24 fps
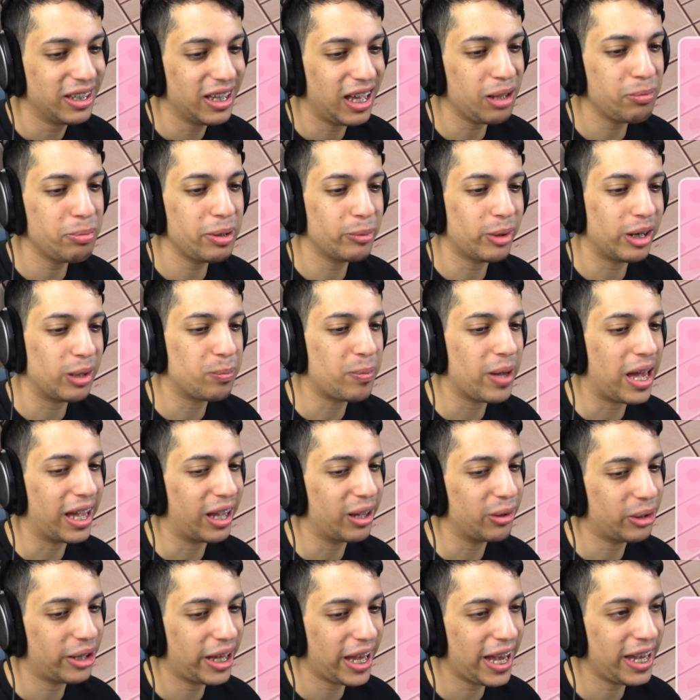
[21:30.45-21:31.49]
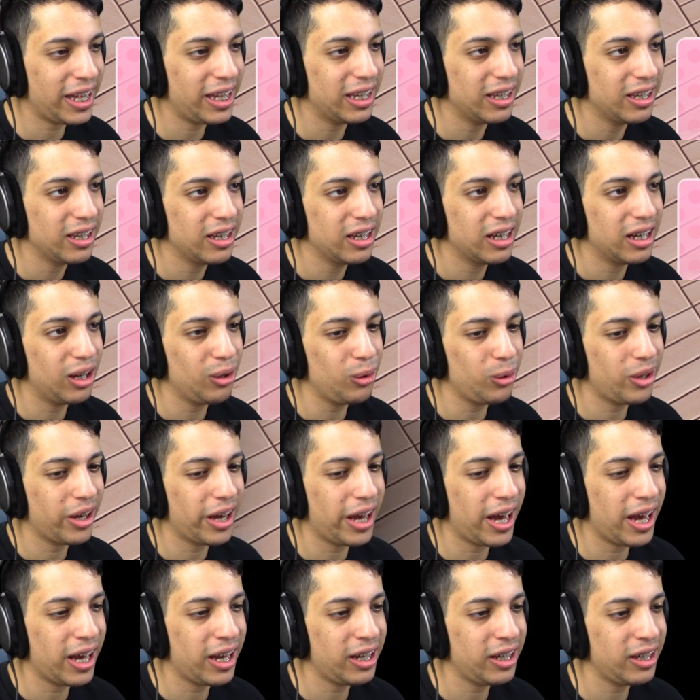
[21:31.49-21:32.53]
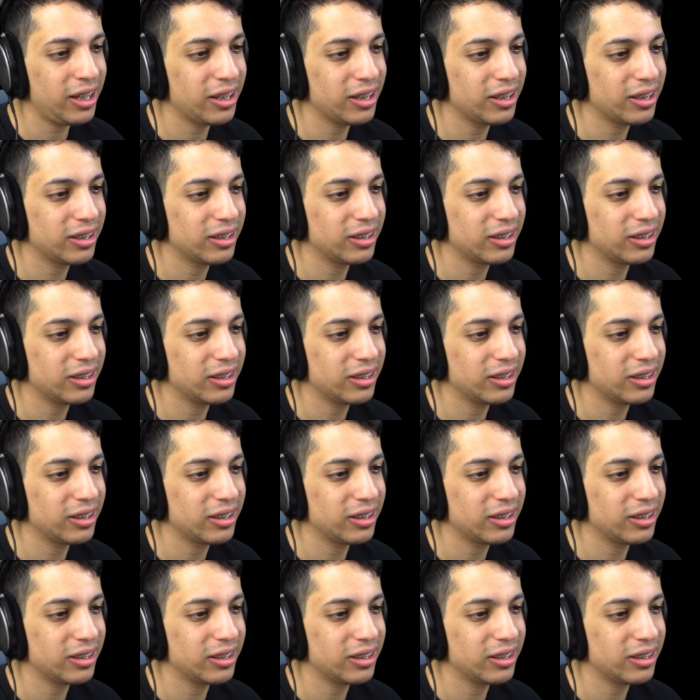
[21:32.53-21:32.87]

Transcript: I'll be right back, okay? Okay.